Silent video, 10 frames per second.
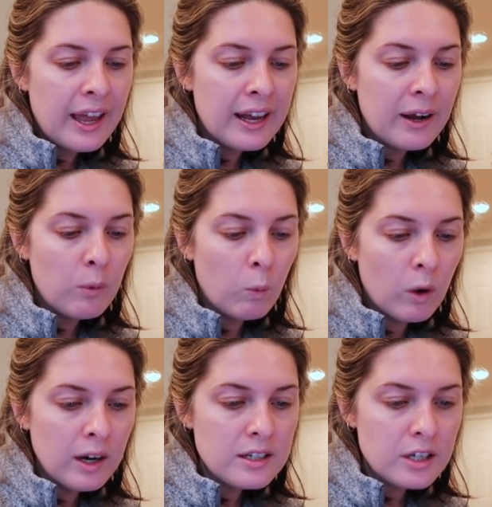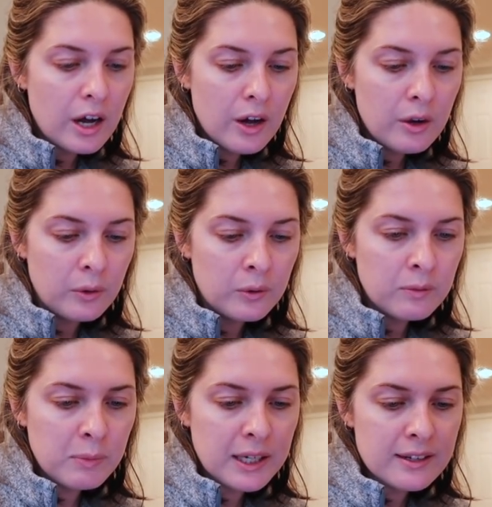and I want to
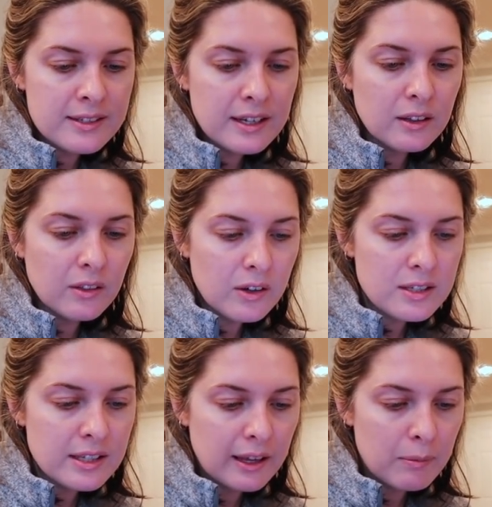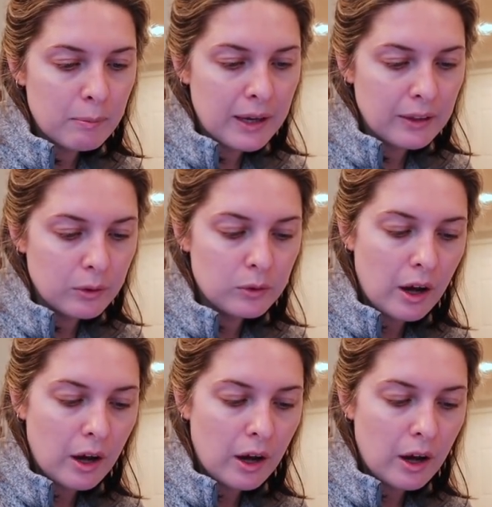own because it looks like my little